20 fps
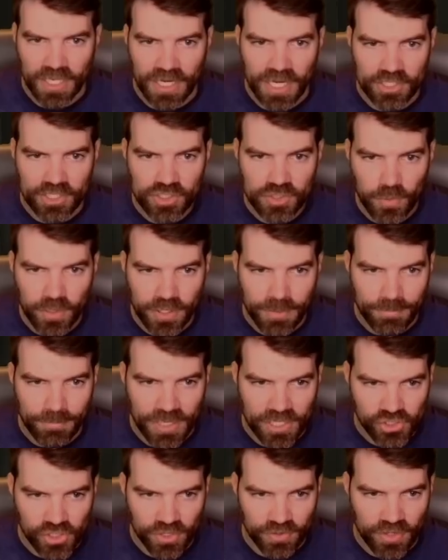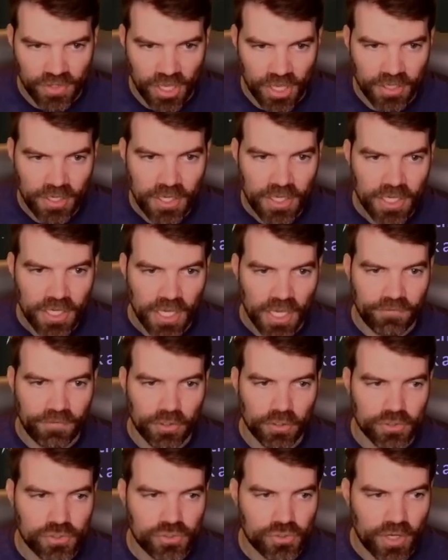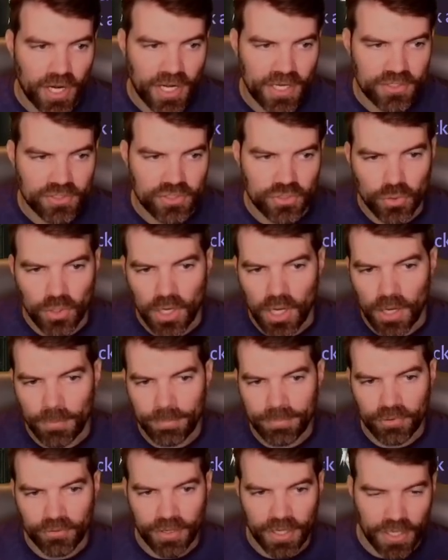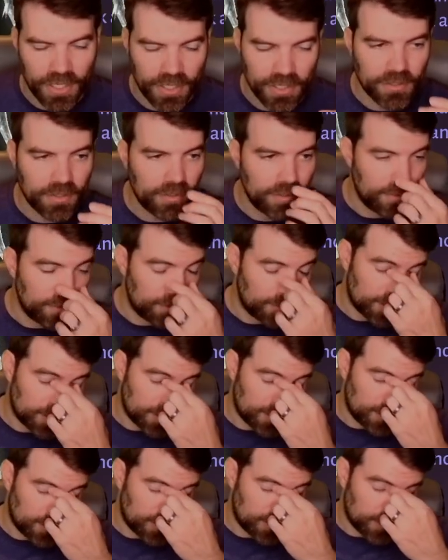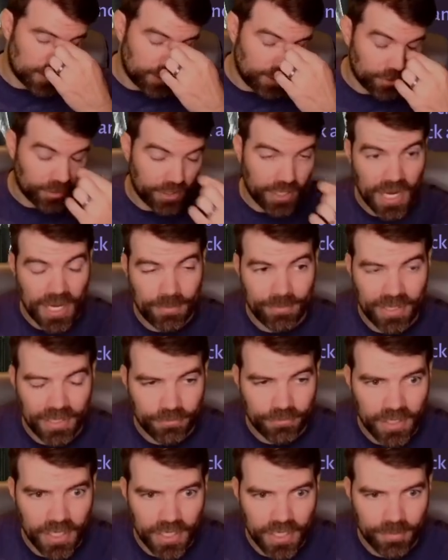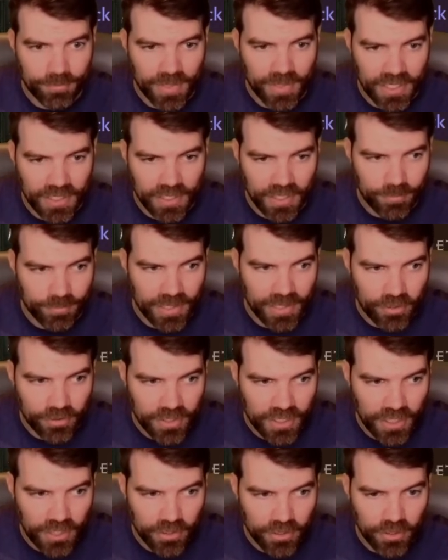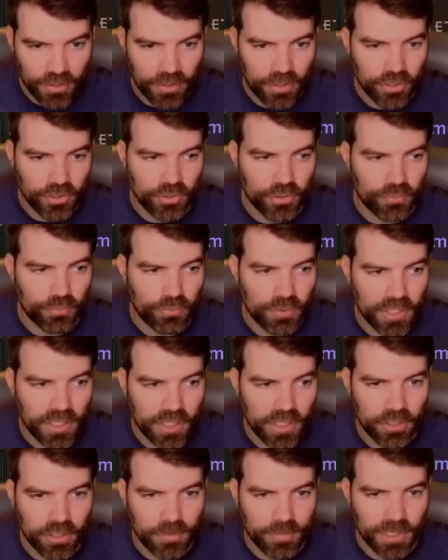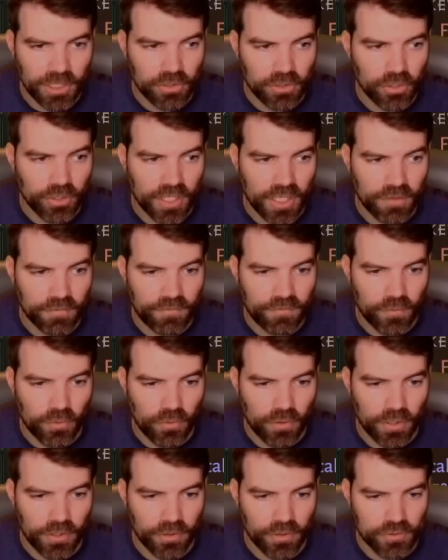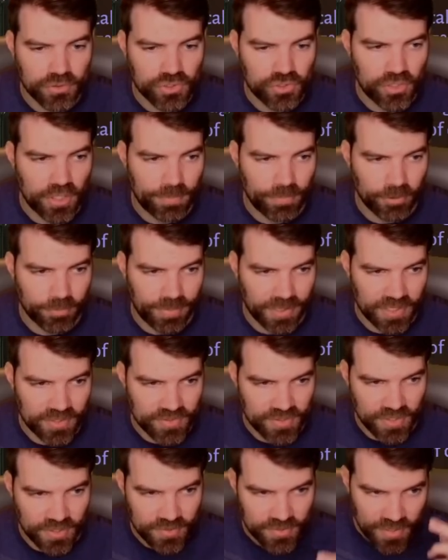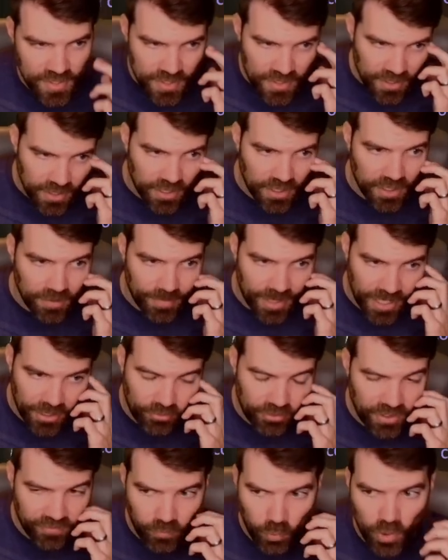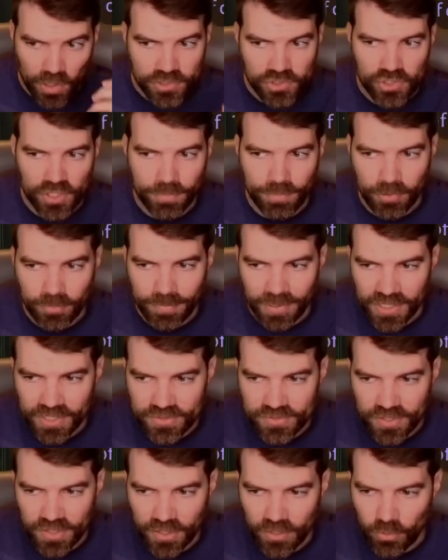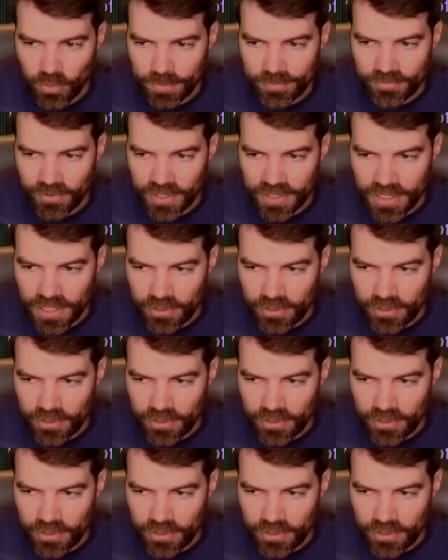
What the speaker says: I just want to mention that if you're trying to upgrade your combat rating by getting better gear, you're really going to be looking for those triple pieces. I only have one triple piece equipped right now.